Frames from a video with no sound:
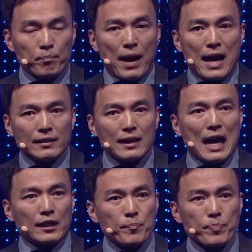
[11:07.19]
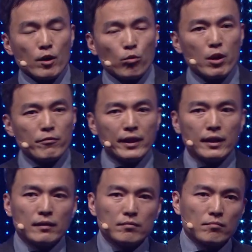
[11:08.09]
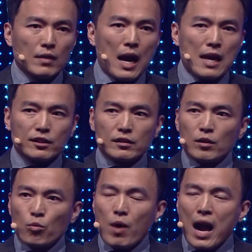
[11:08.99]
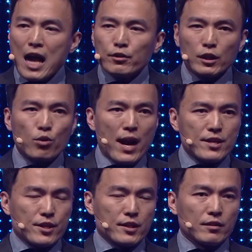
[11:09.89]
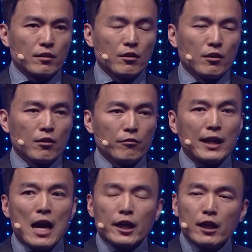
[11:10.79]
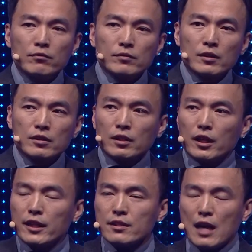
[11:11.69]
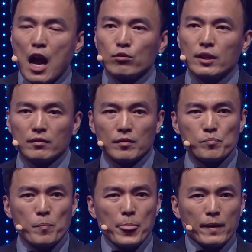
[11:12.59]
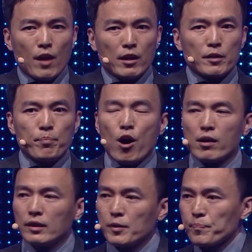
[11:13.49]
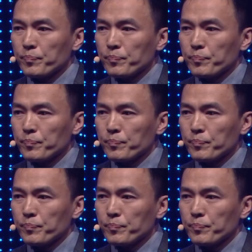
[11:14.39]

By that, when we ask 100 questions, we can give 30,000 knowledge point,